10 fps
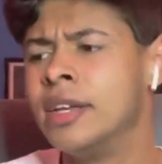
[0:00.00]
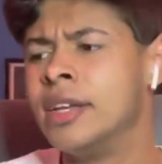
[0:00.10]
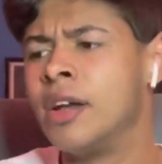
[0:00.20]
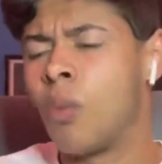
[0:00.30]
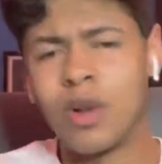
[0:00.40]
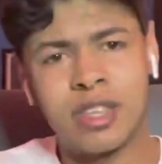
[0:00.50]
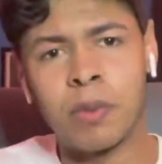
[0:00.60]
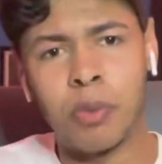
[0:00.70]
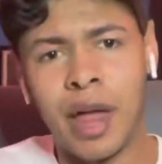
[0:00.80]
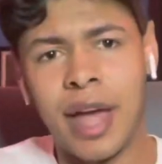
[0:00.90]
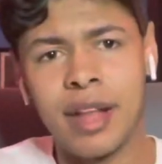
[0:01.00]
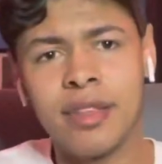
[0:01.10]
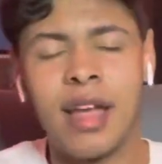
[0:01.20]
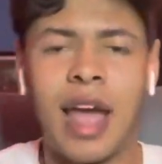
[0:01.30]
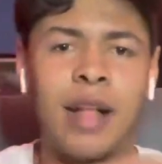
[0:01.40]
What's the
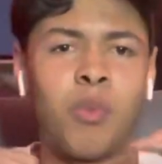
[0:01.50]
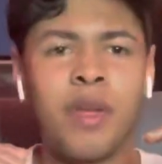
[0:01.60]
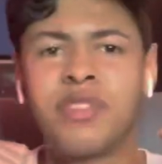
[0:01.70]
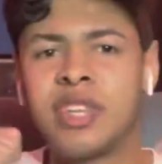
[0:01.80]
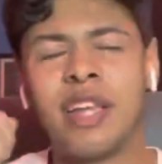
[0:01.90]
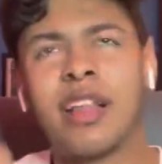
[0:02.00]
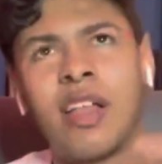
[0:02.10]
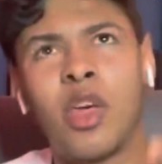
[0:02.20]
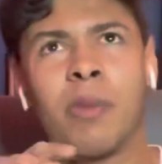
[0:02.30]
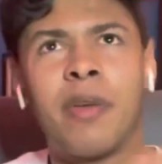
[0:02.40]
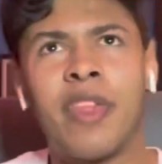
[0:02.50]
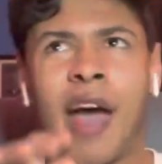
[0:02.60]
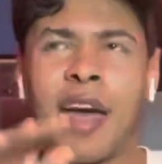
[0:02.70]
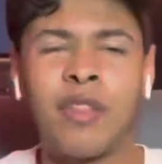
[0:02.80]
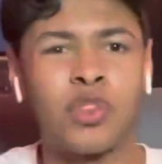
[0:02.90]
Plan? And we've seen a little bit of
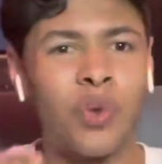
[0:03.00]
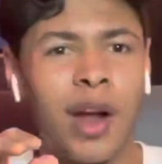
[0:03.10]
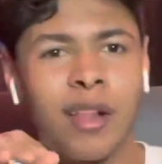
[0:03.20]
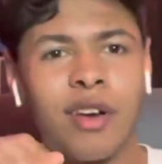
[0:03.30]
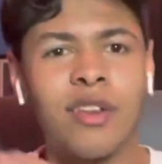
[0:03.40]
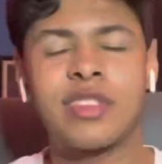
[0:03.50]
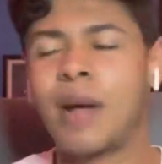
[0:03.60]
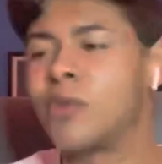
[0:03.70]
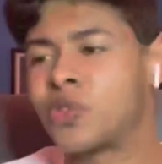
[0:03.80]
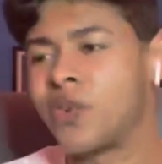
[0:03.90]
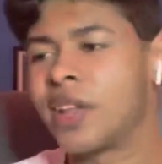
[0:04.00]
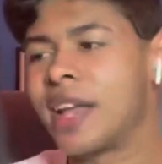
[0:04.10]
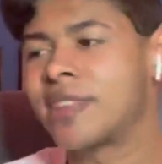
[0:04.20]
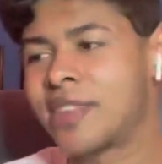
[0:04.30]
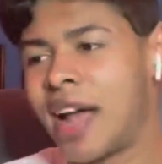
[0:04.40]
that in the trailers. I'm just really
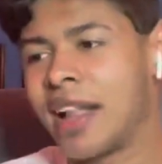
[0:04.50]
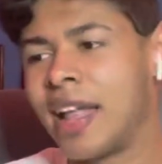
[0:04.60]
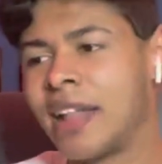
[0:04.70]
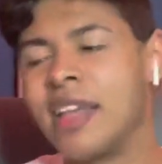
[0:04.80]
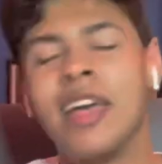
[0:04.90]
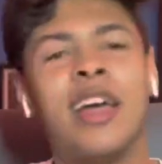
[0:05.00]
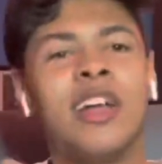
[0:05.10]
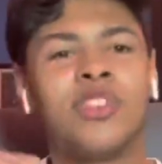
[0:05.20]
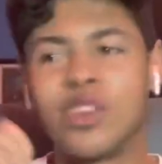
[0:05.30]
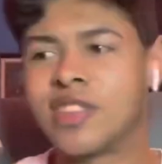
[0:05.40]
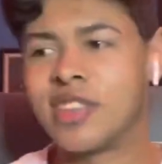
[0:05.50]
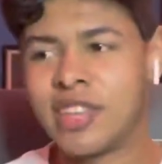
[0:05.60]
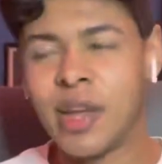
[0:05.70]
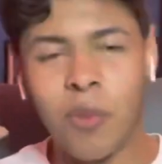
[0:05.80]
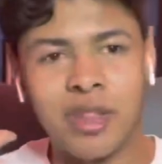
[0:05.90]
excited just to
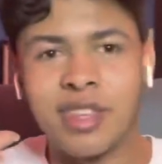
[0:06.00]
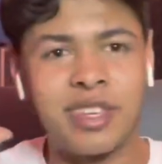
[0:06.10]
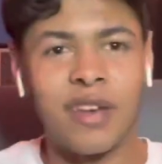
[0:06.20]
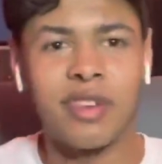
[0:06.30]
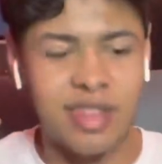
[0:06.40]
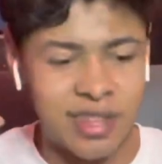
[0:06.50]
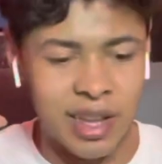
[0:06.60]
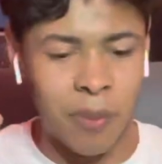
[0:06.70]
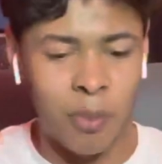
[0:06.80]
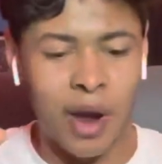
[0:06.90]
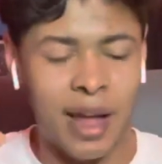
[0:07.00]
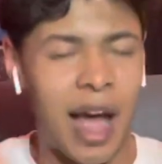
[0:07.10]
see what the series is going to bring.